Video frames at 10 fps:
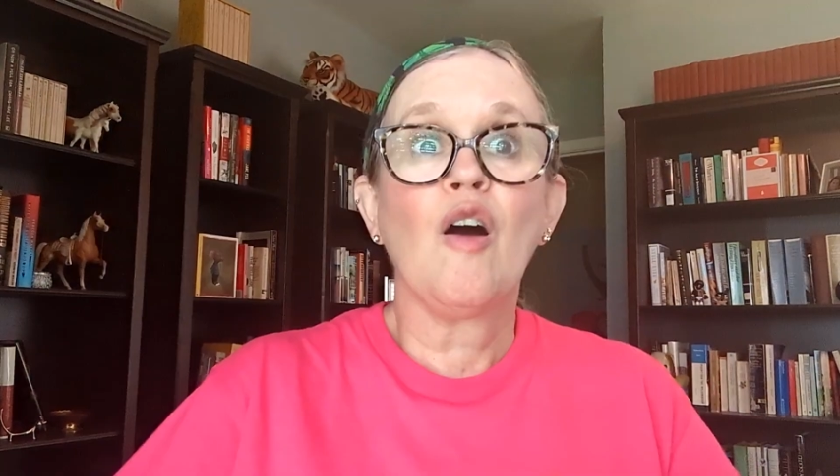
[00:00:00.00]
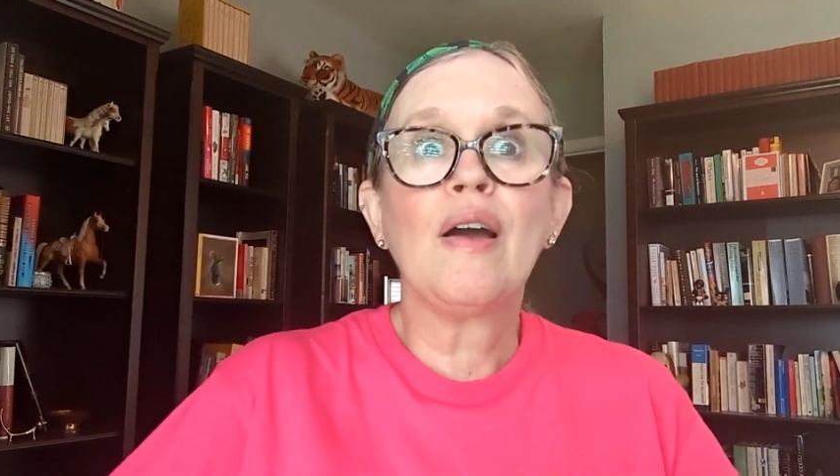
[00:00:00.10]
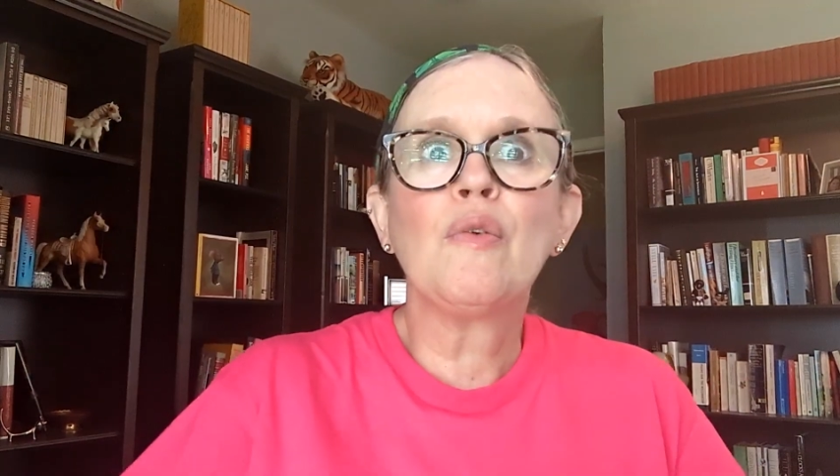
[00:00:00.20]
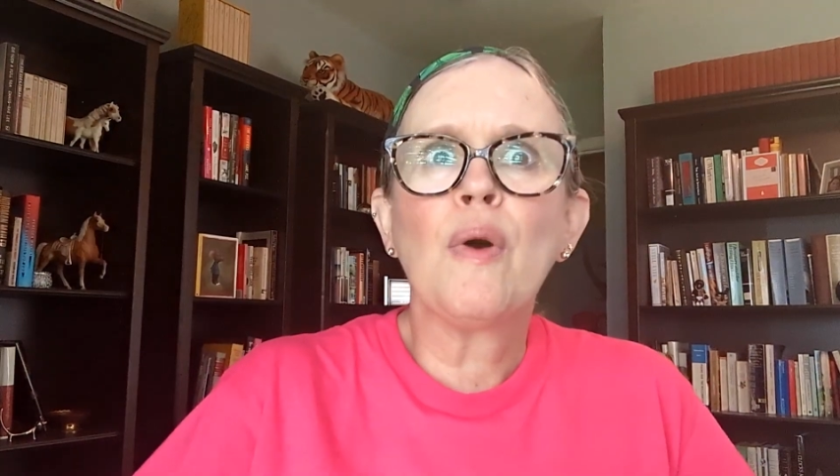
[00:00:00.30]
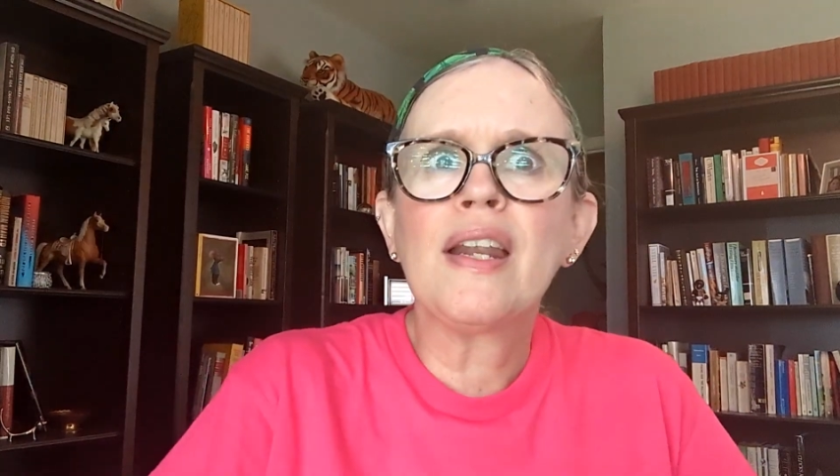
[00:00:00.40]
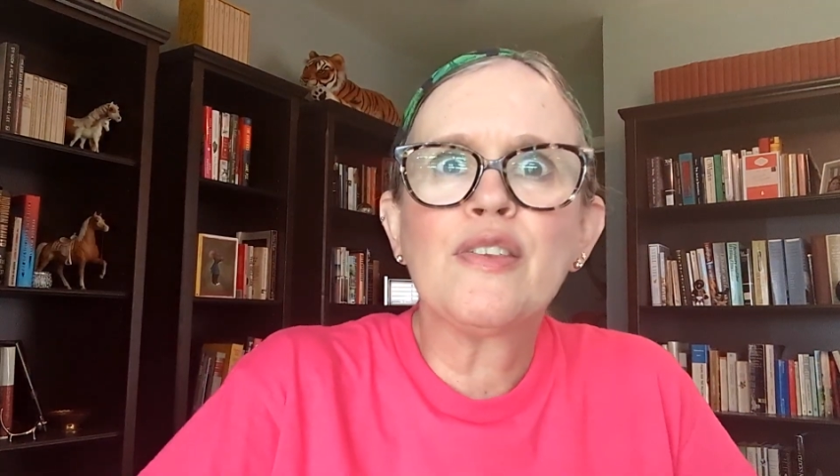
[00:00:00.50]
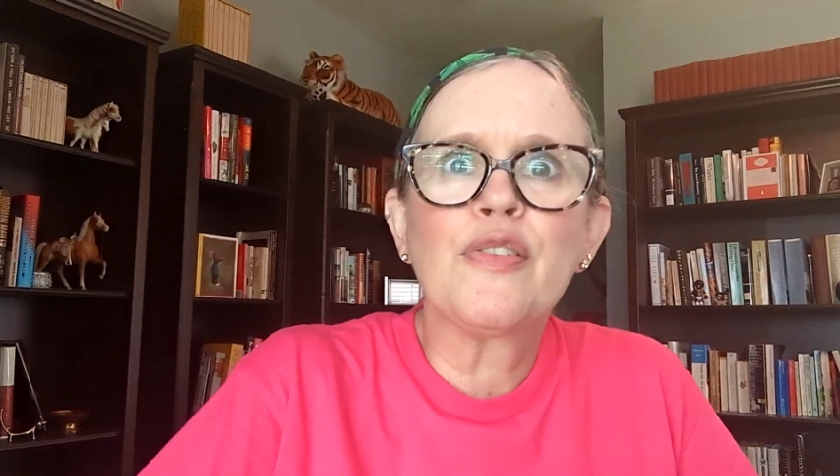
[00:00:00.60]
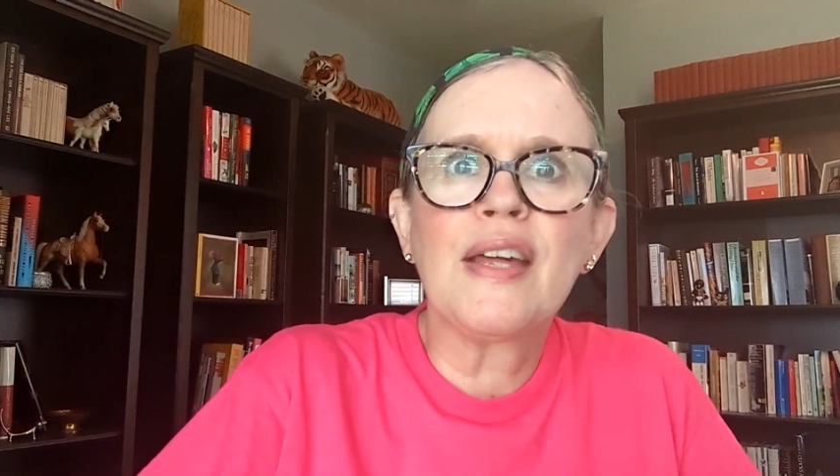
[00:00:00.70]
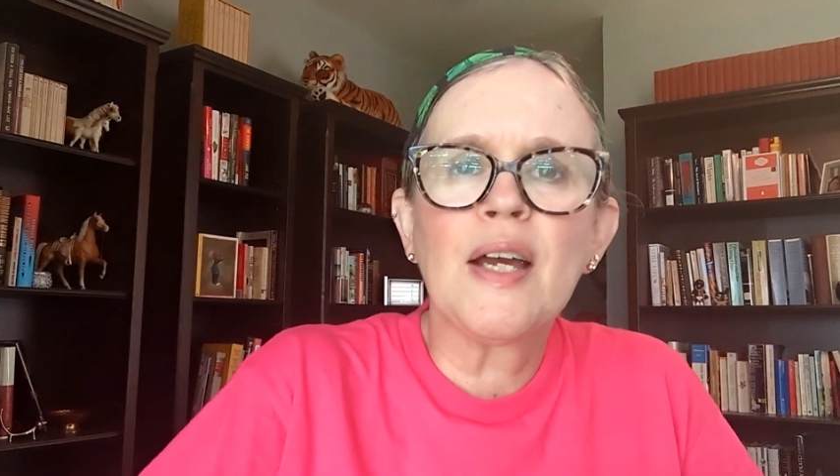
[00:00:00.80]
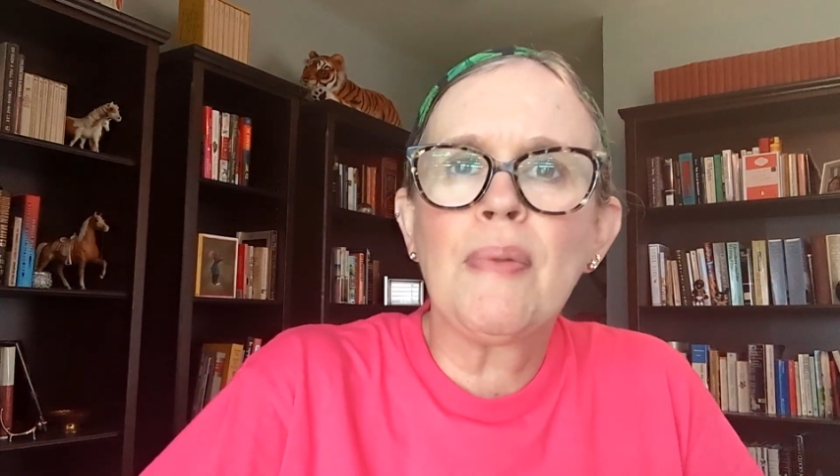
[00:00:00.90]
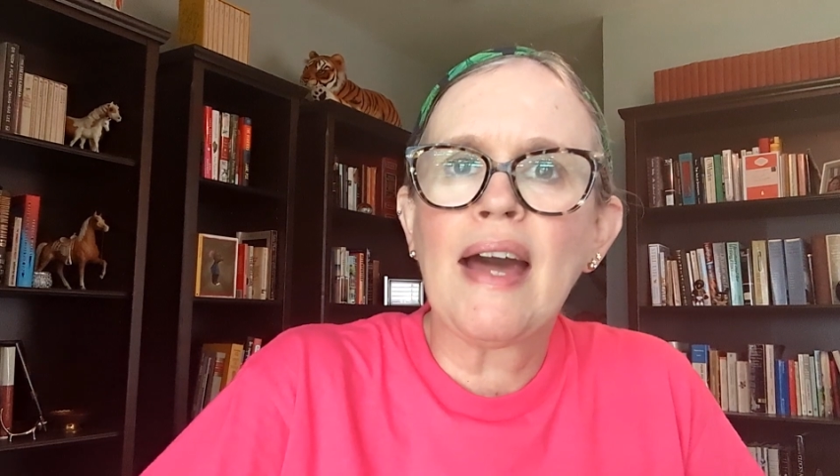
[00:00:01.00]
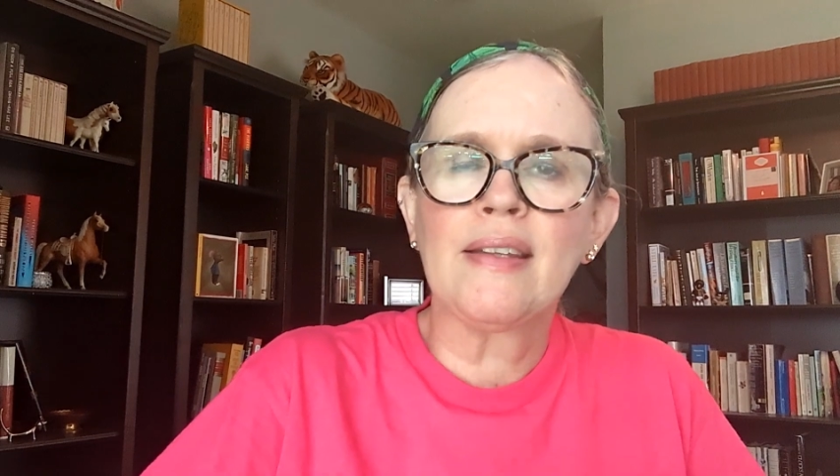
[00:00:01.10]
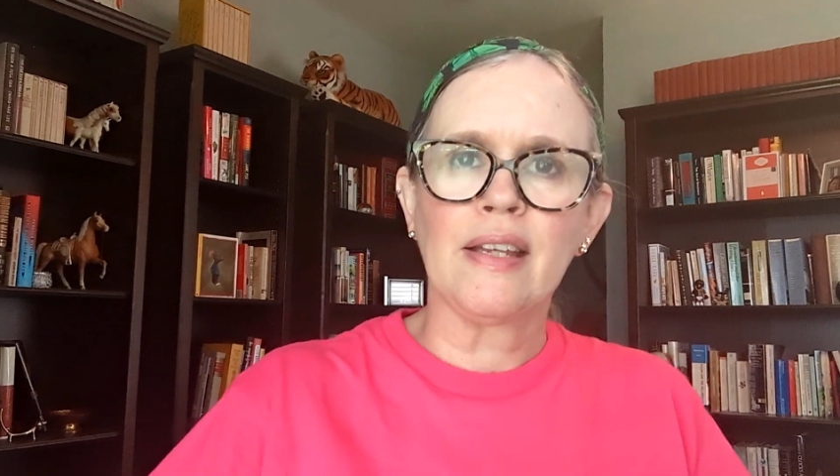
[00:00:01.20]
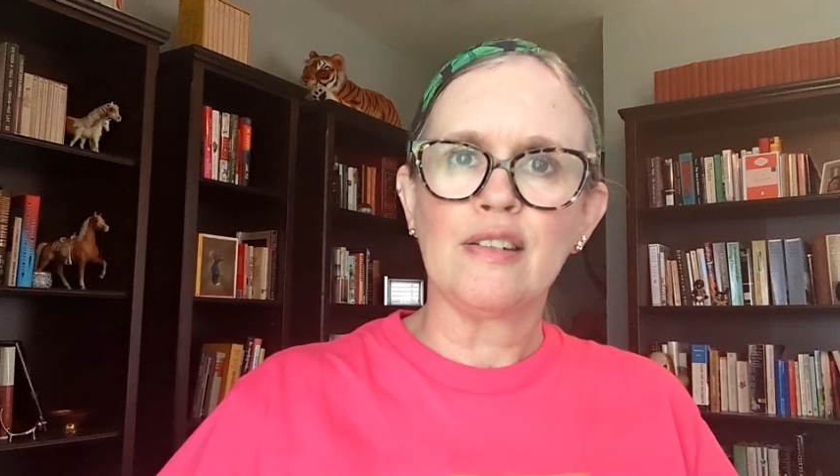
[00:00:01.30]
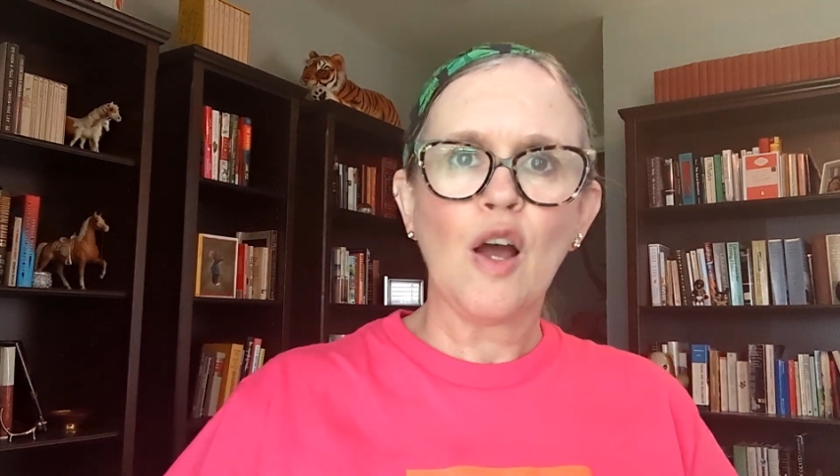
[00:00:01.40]
Oh, and one other thing about
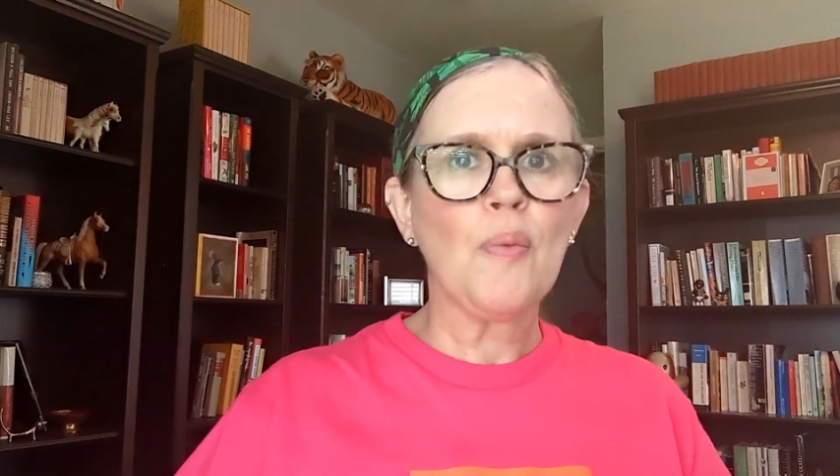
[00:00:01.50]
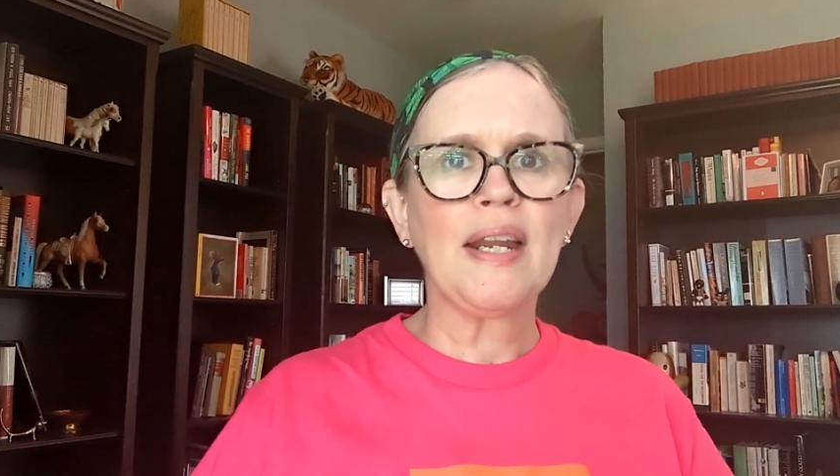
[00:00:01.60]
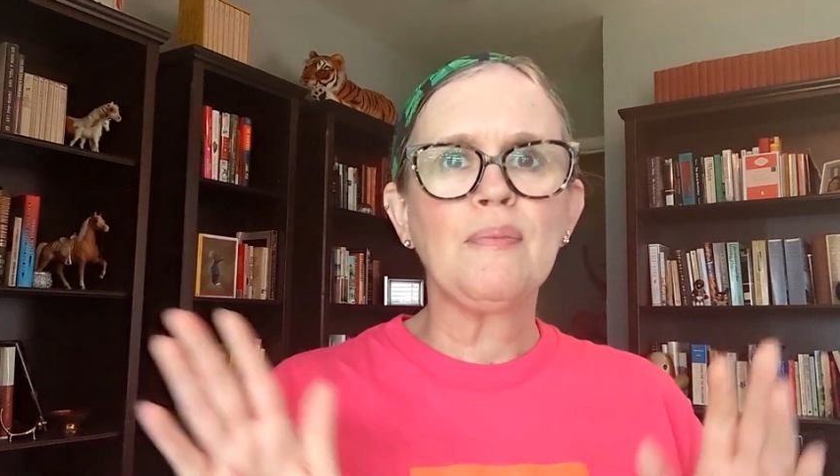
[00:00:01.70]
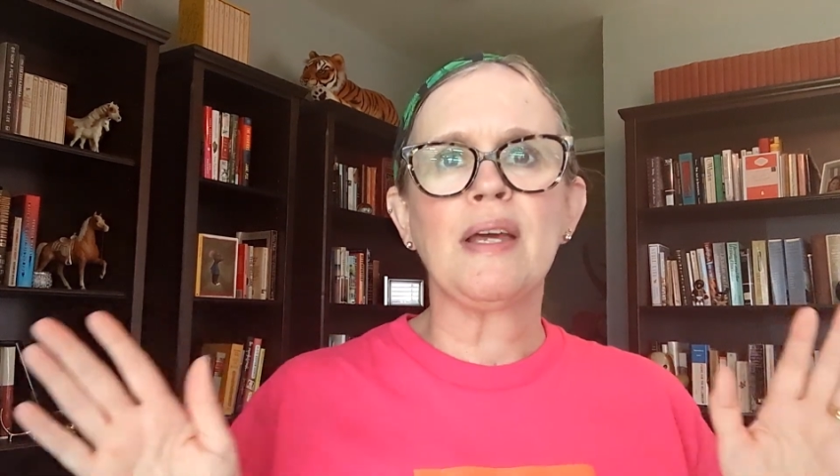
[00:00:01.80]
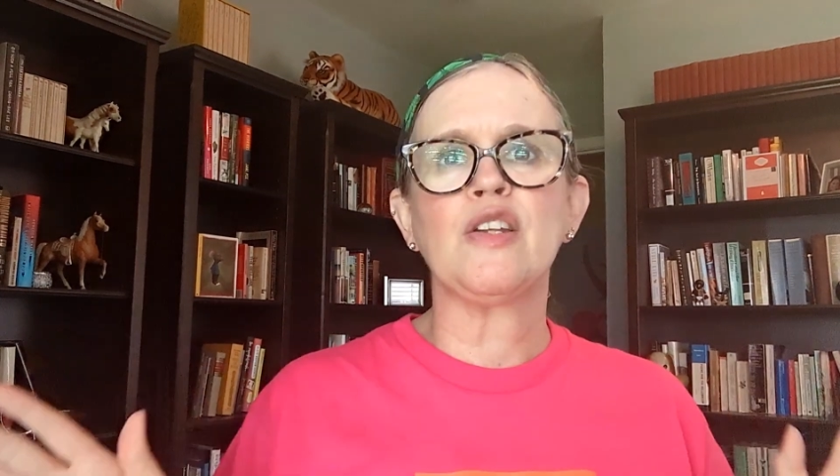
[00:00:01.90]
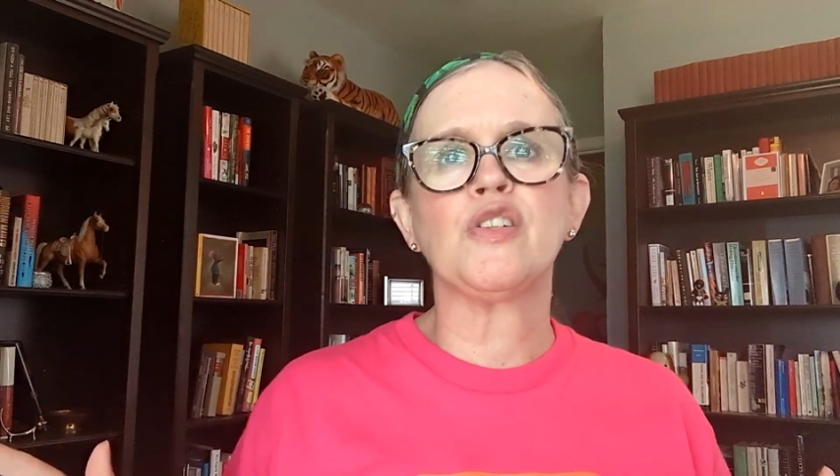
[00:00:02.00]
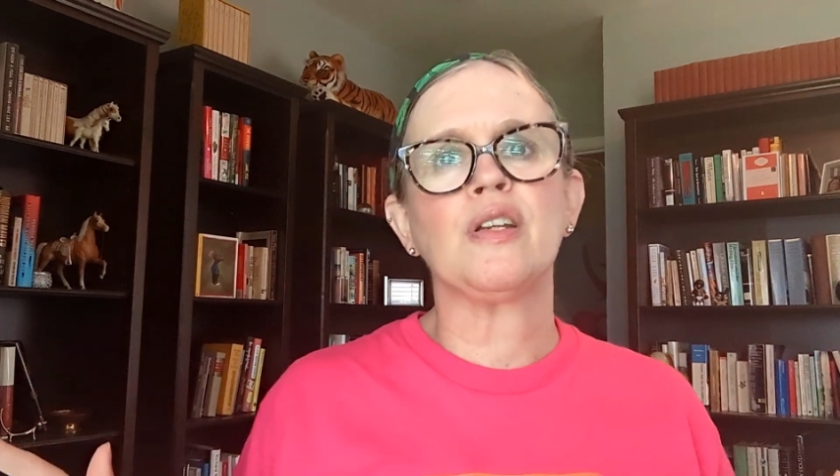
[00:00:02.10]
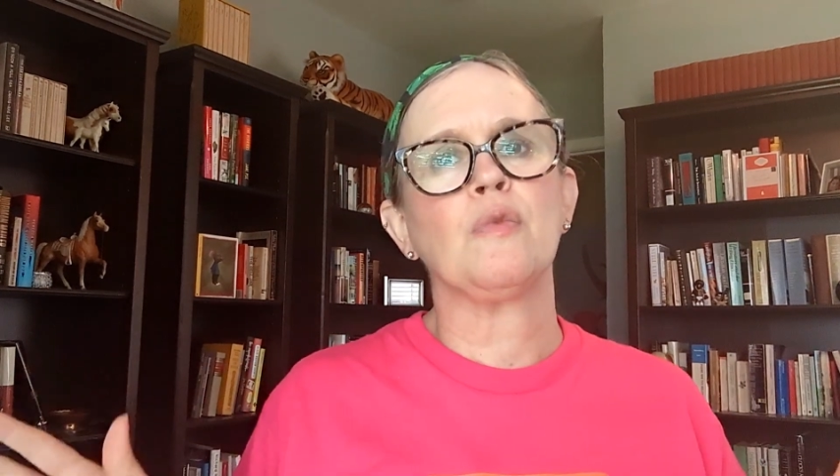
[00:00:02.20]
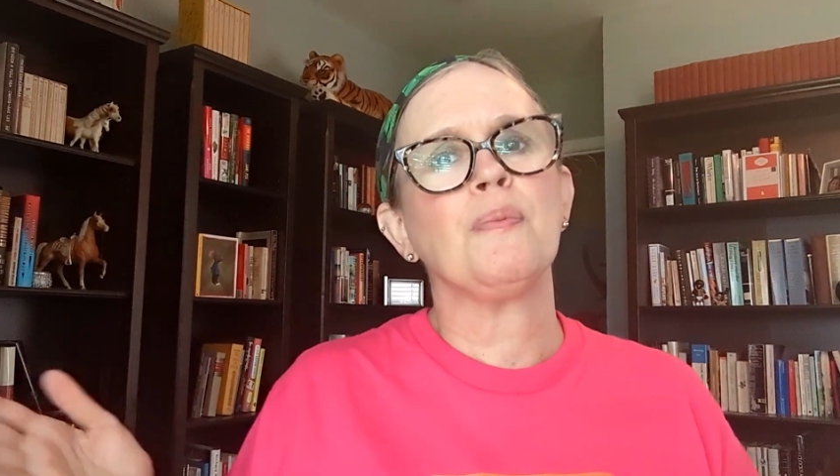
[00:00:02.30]
it that nobody mentioned,